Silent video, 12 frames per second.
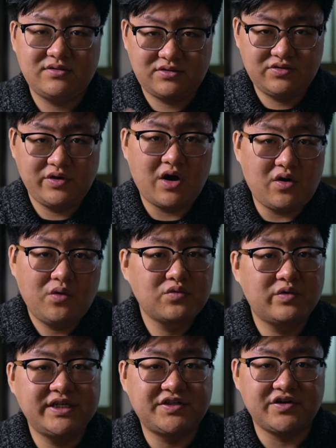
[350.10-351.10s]
Do your own
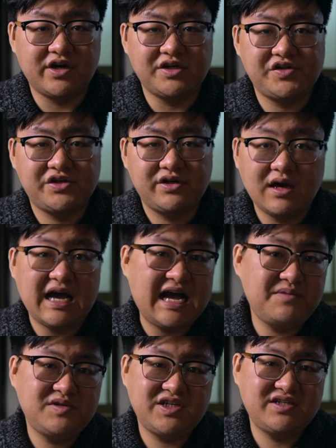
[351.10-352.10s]
research.
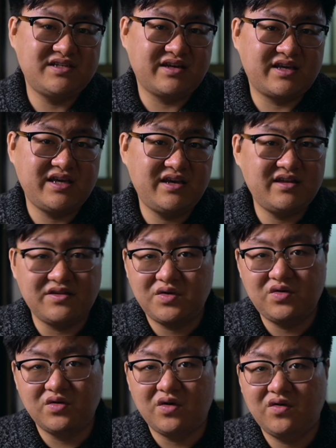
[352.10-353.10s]
I'm just a kid
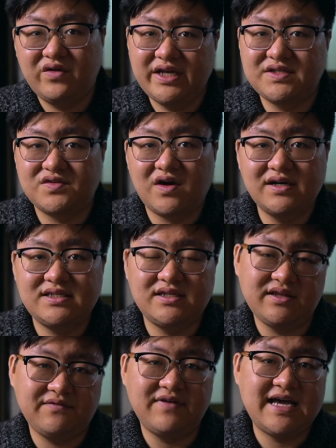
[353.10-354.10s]
who only started
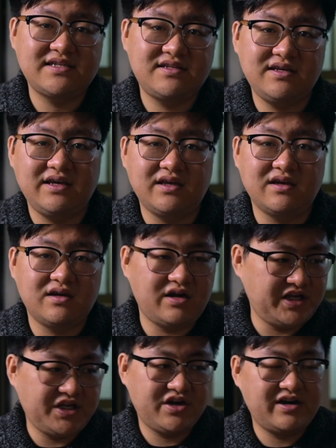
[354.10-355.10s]
investing a
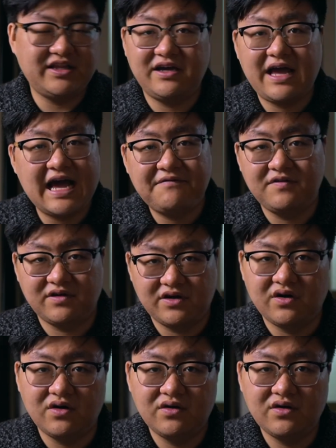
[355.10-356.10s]
year and a half
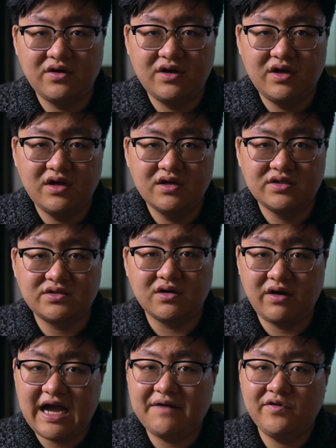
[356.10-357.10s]
ago, so
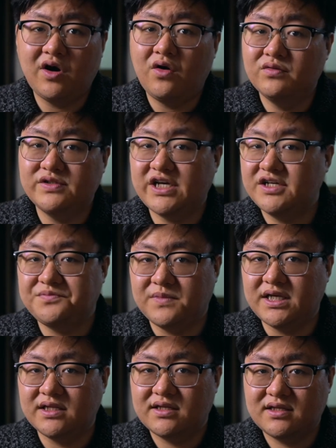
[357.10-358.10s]
have your own
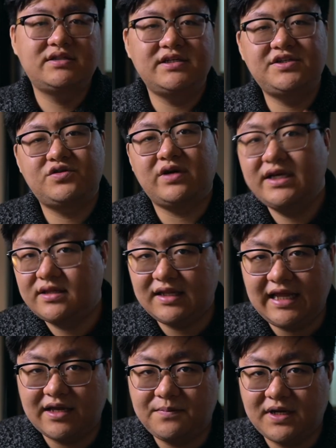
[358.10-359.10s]
judgment. Destroy the
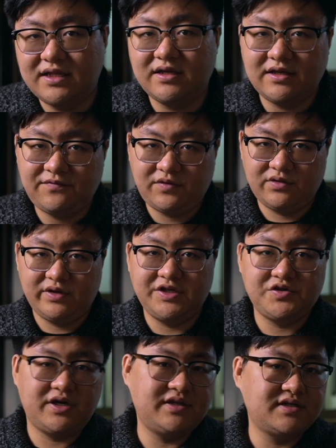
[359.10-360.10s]
like button if you
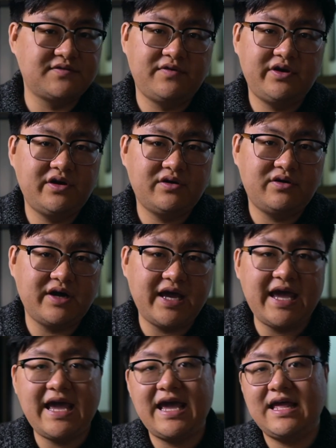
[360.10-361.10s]
enjoyed this video,
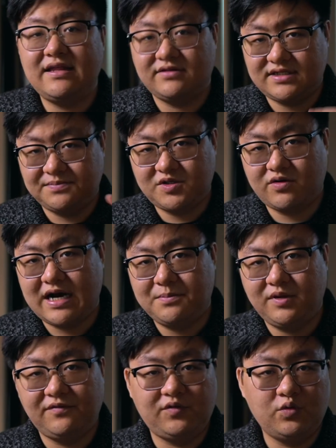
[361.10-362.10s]
and subscribe
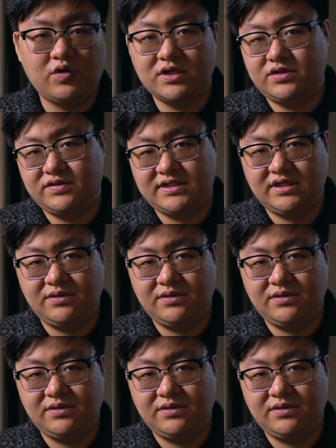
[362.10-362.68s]
if you want to see